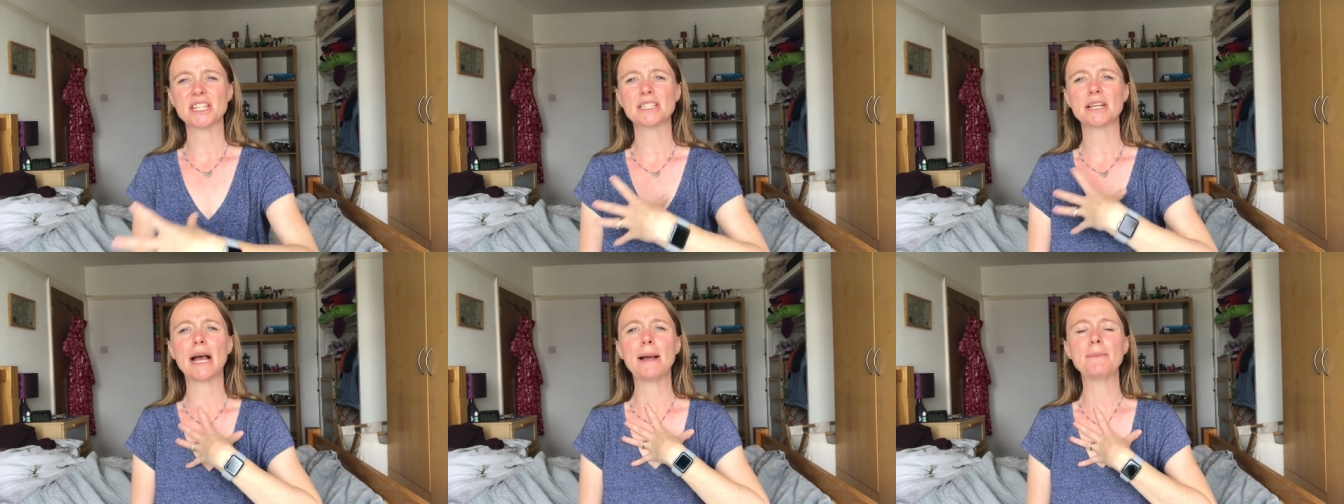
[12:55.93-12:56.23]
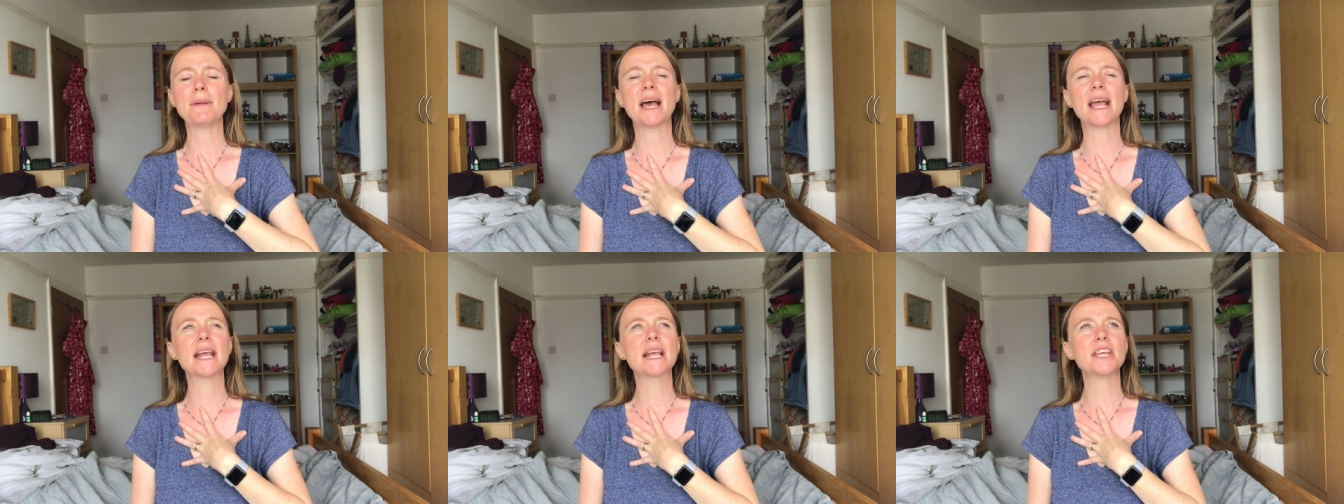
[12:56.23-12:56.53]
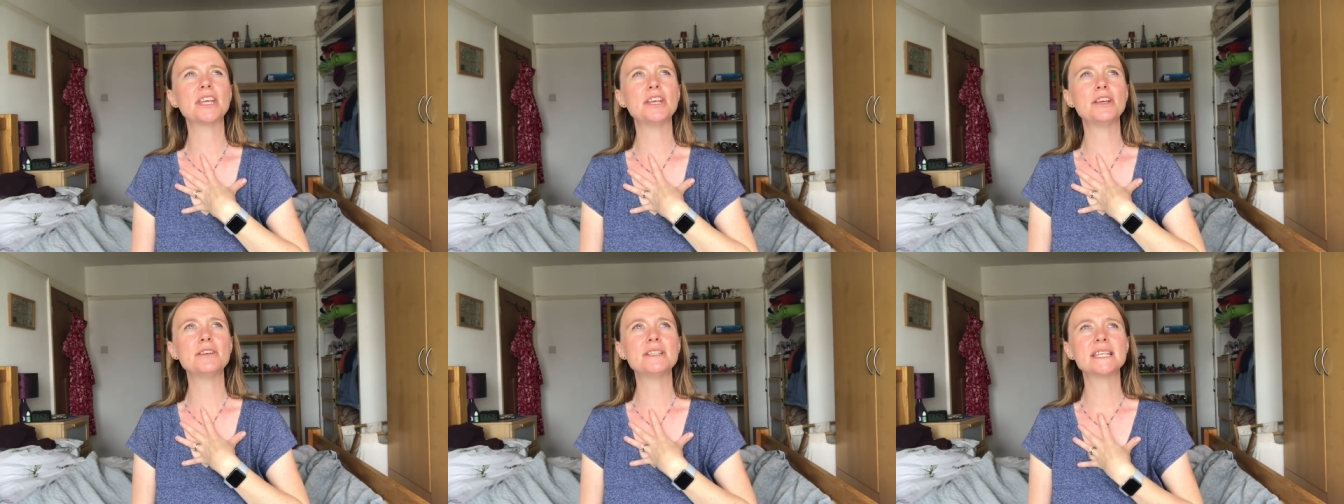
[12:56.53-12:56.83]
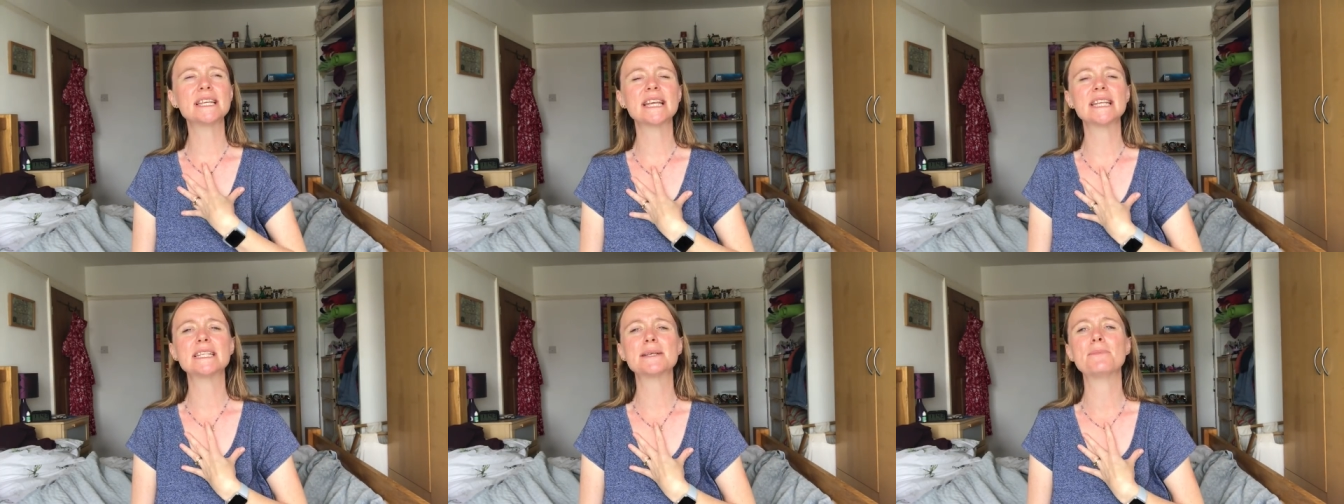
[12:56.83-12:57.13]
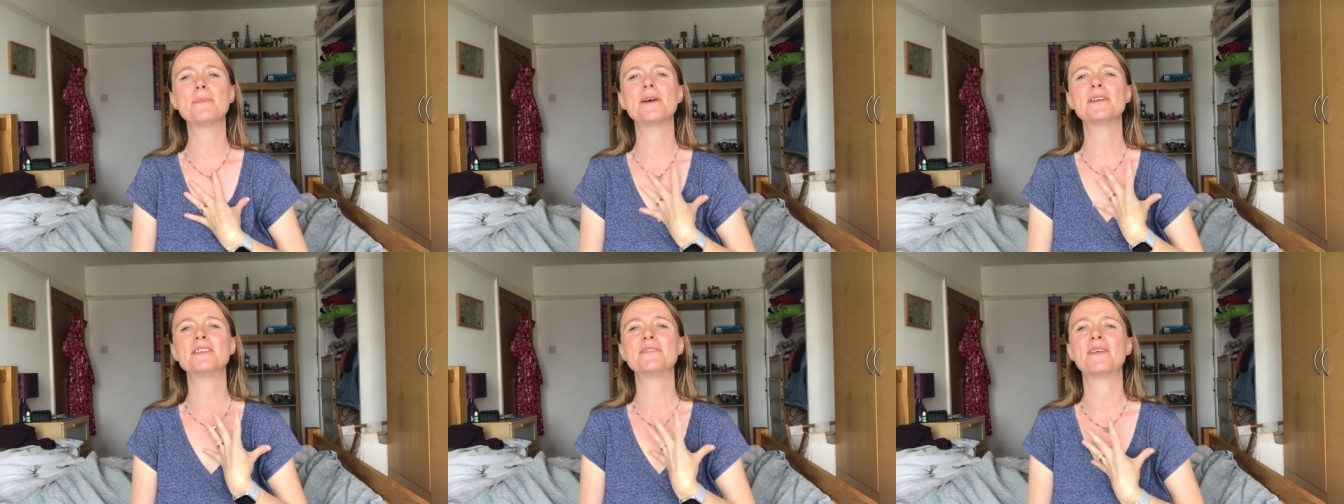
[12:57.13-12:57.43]
So I'm like using it to
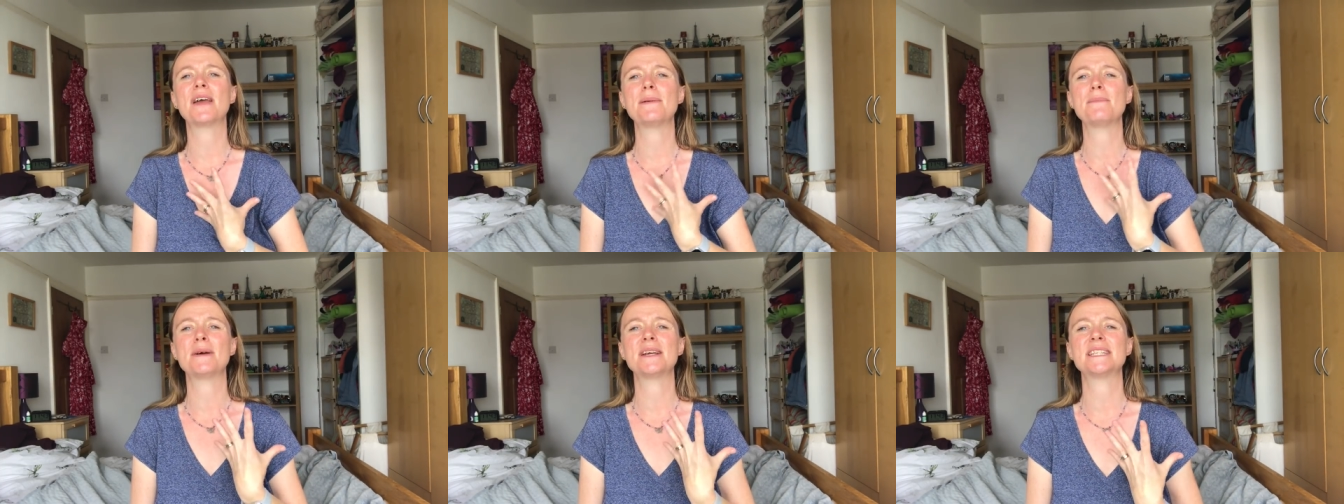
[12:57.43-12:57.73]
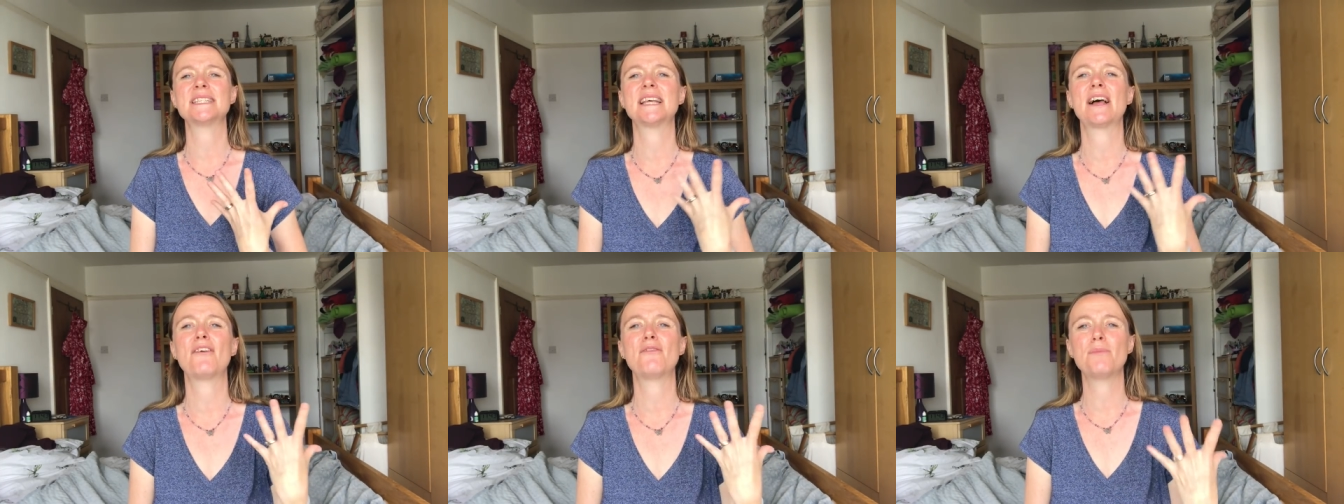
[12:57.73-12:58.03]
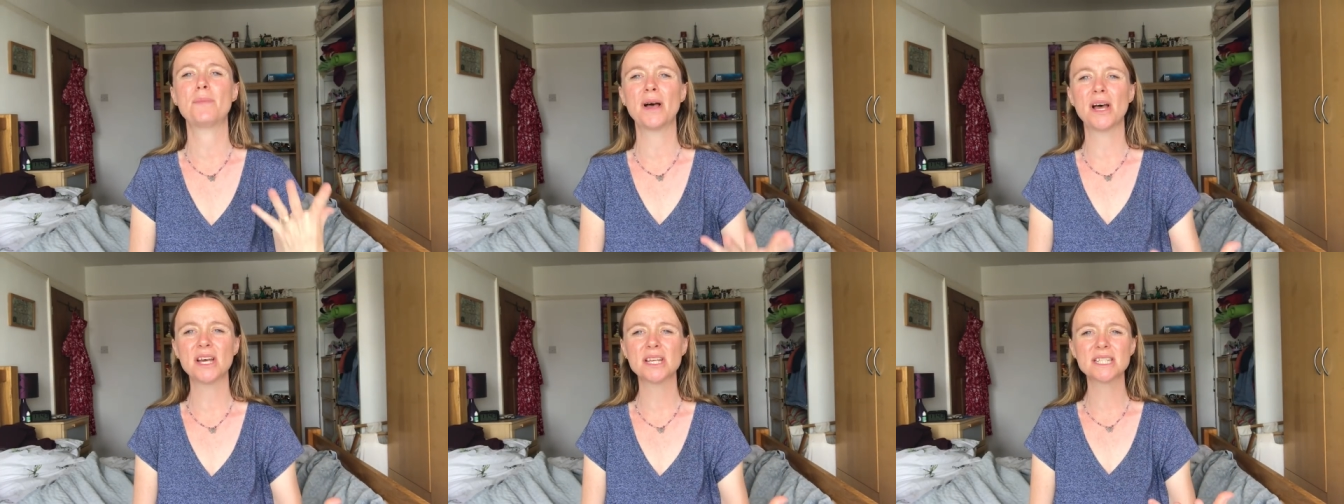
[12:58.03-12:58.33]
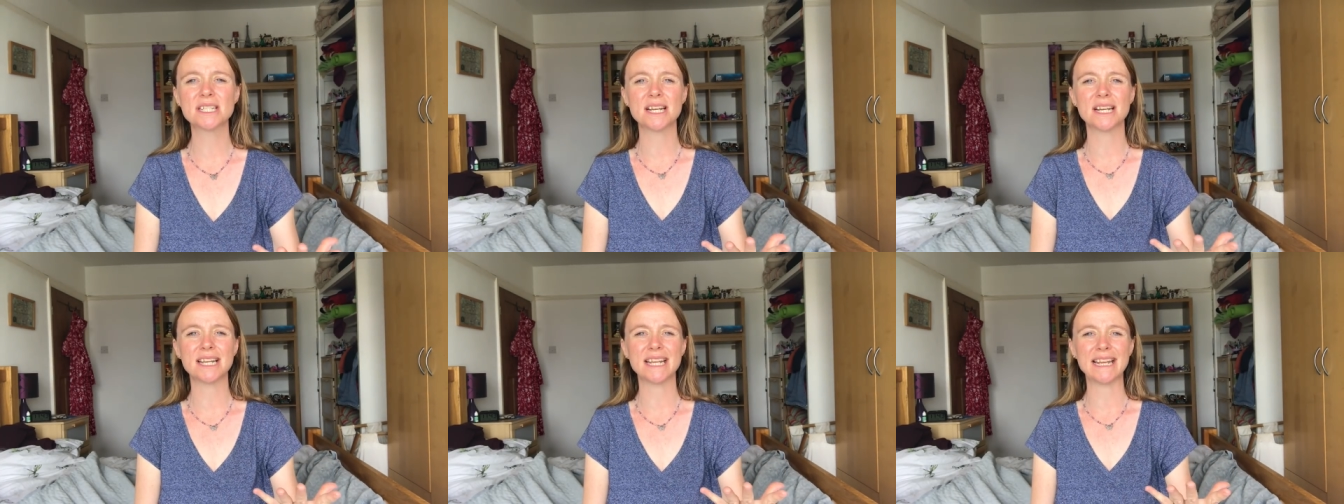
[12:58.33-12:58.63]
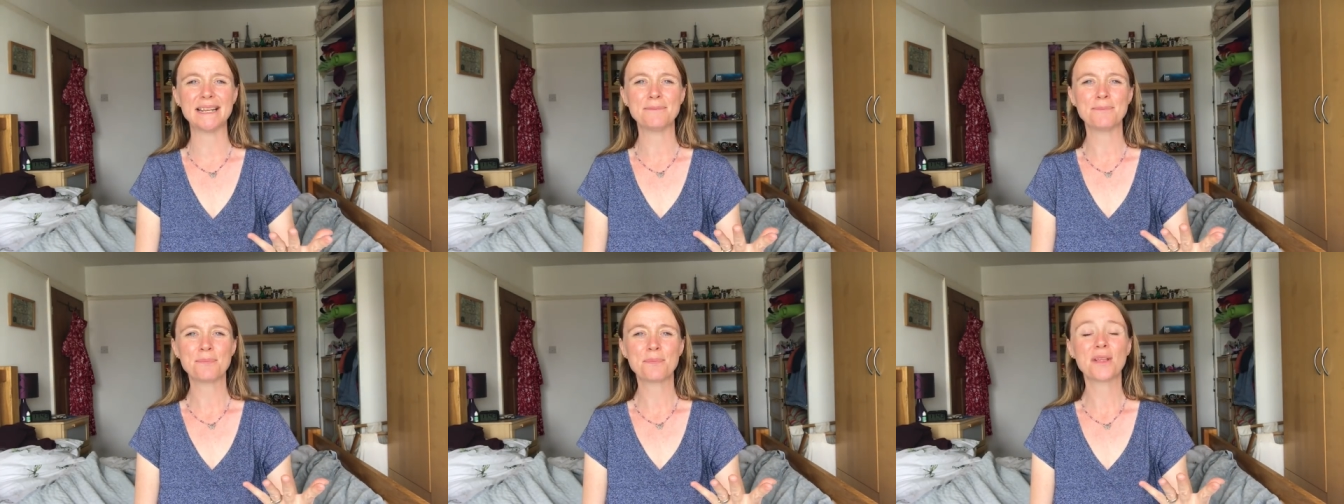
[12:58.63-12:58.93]
motivate myself
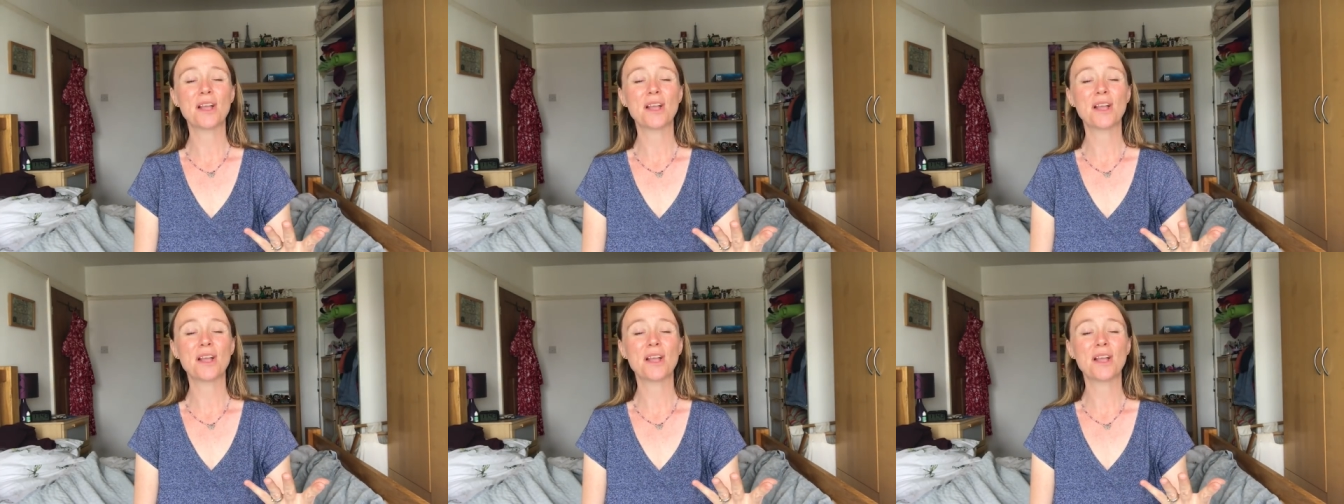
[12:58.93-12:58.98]
personally.